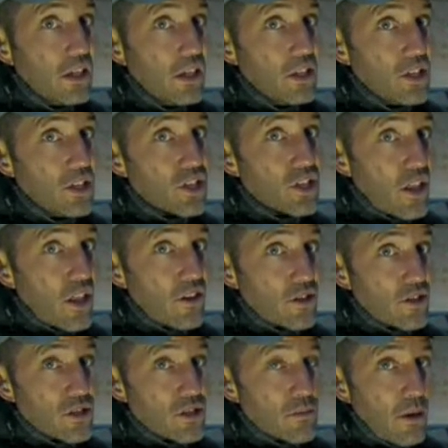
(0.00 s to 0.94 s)
will eat each
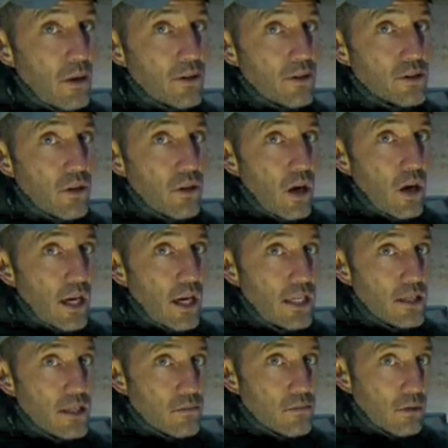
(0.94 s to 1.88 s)
other just about. So
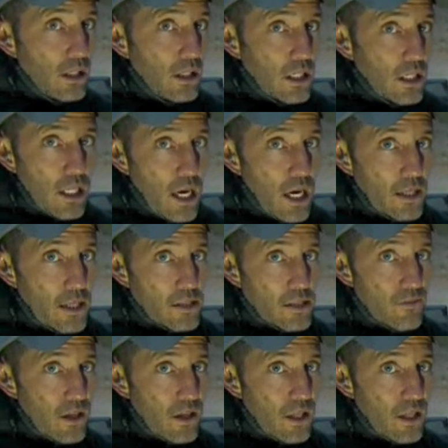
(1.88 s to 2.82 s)
hyenas will eat
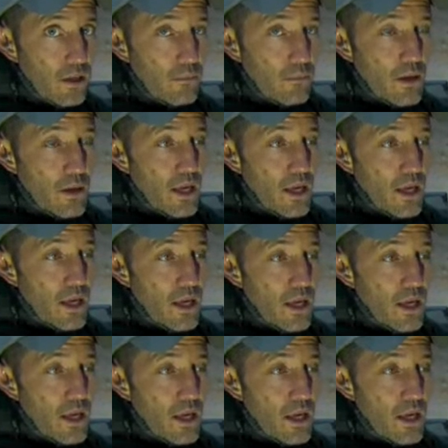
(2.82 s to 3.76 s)
lions if they kill them.
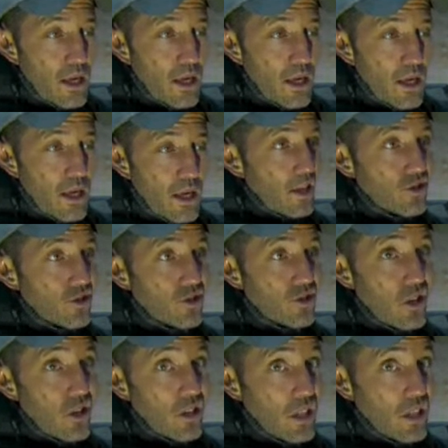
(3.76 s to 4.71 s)
They'll
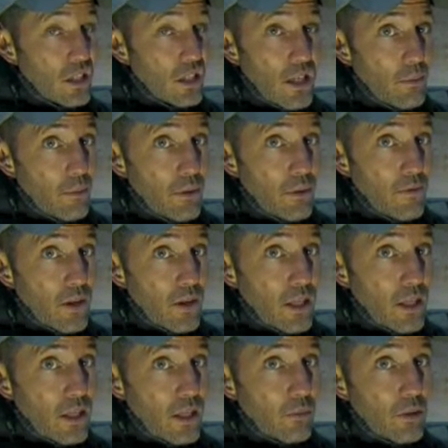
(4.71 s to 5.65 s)
certainly eat leopard
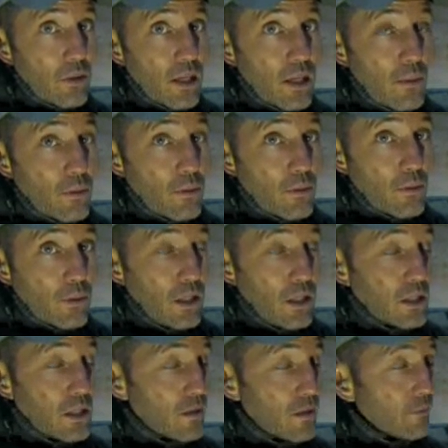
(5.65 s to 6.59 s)
if they kill them, and leopard
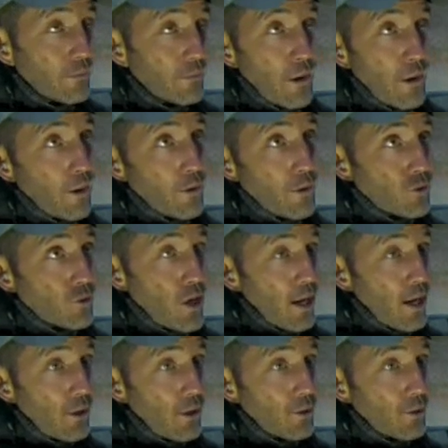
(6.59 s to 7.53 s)
will eat
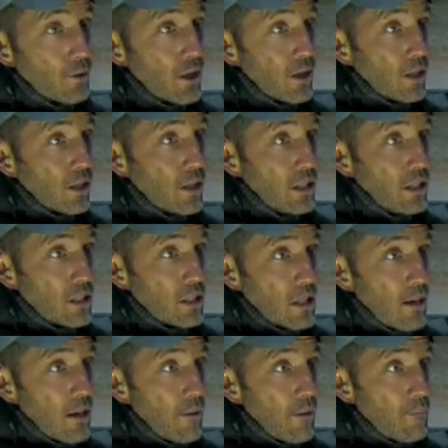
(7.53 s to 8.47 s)
jackal. They'll
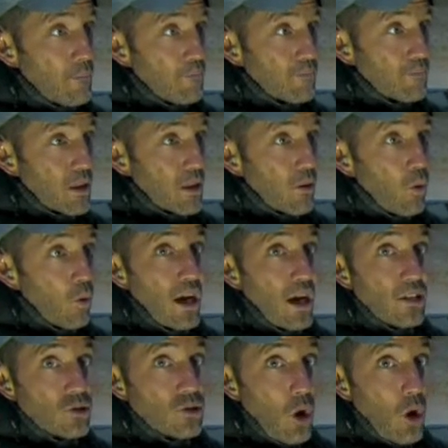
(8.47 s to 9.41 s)
eat um,
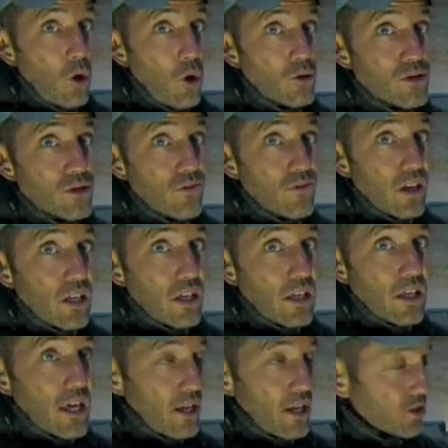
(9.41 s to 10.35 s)
wild dogs if
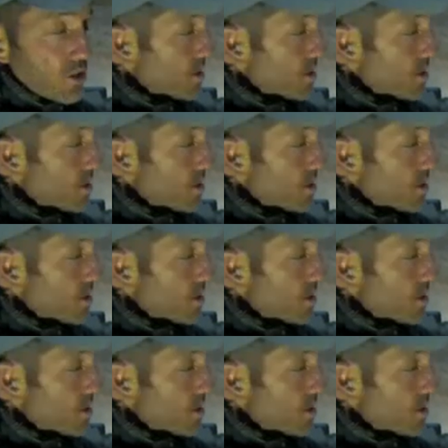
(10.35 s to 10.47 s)
they can